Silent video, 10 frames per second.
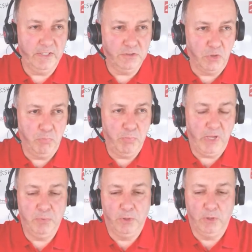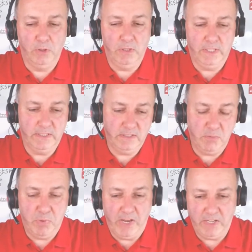Some people,
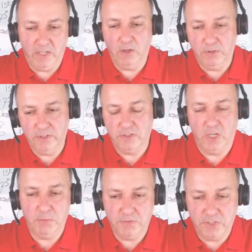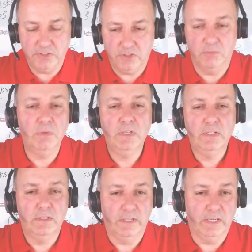depending on the type of system,
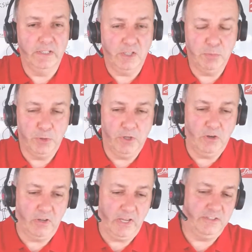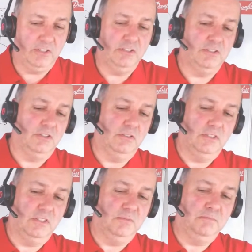you put the hot gas into
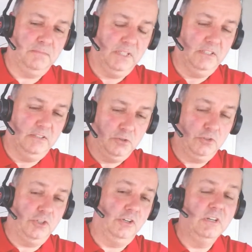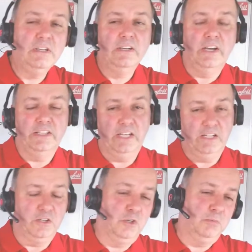the suction, and then
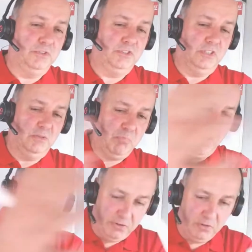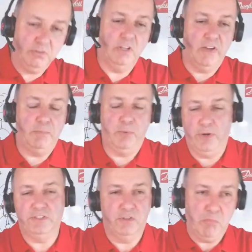it comes back through the
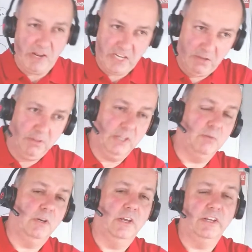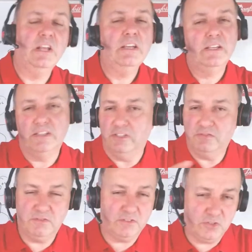evaporator and back down the liquid line.
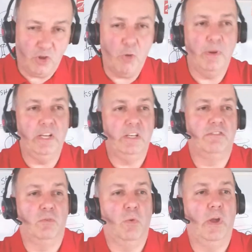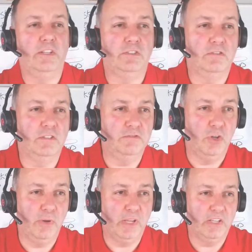There's so many different ways of
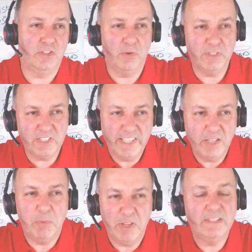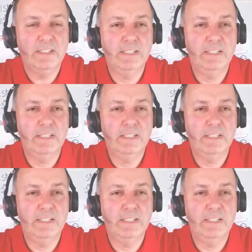doing it, so it's a little bit